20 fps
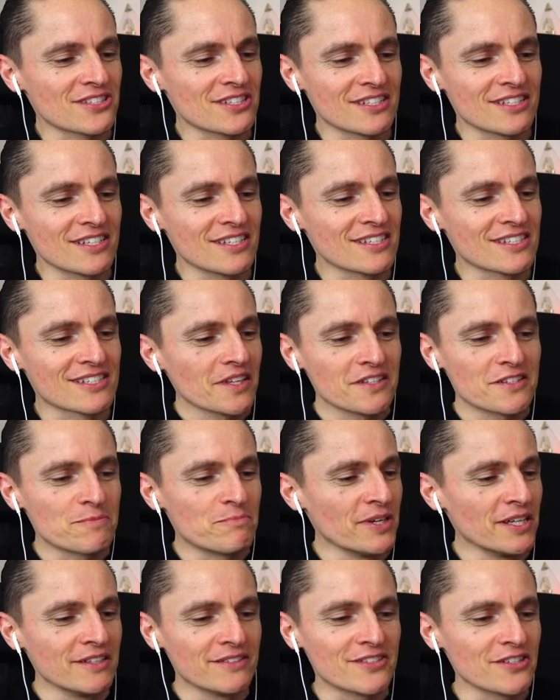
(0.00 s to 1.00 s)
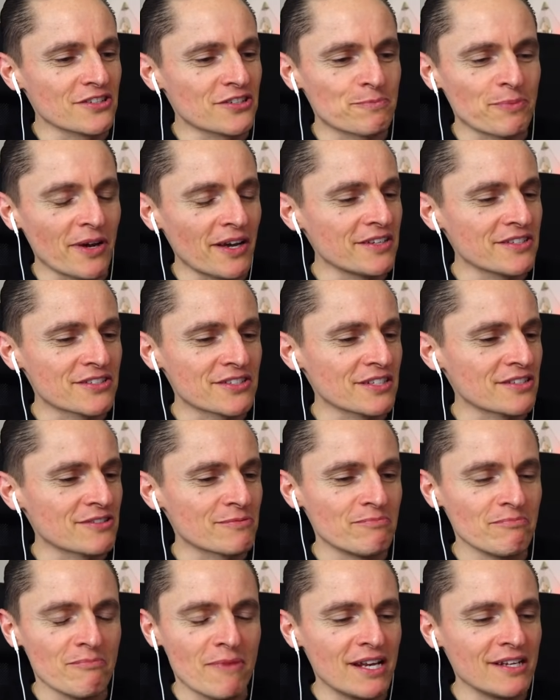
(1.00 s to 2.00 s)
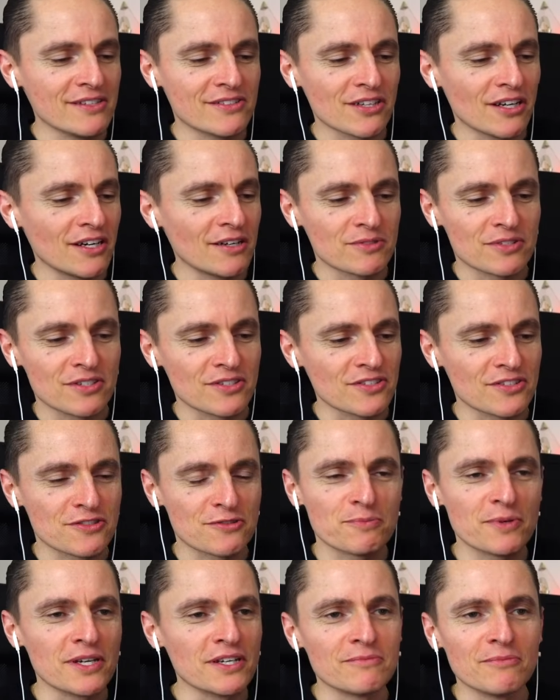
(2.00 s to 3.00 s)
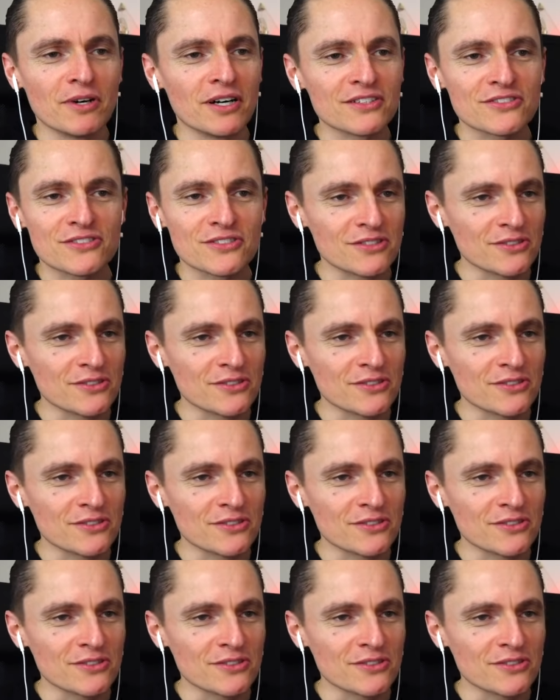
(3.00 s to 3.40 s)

It's been to space as many times as a Speedmaster.